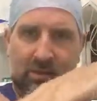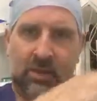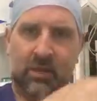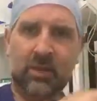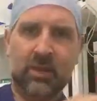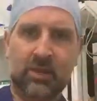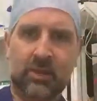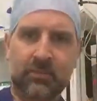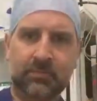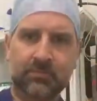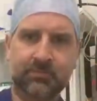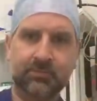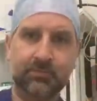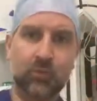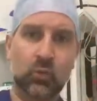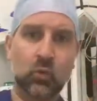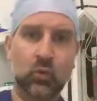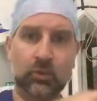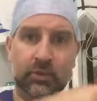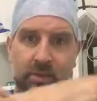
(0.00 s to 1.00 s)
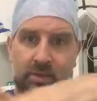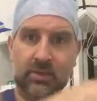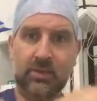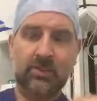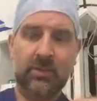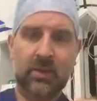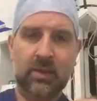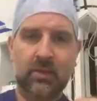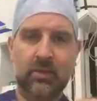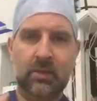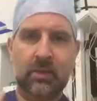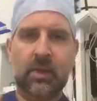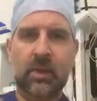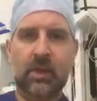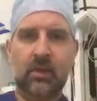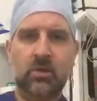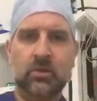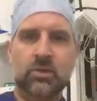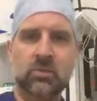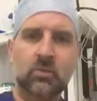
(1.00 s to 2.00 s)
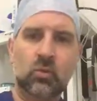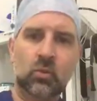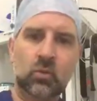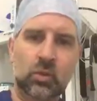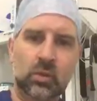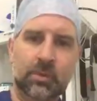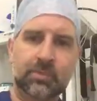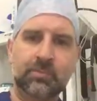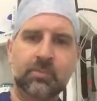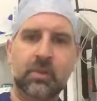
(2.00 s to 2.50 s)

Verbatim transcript: they're going to all disappear and get a lot smaller.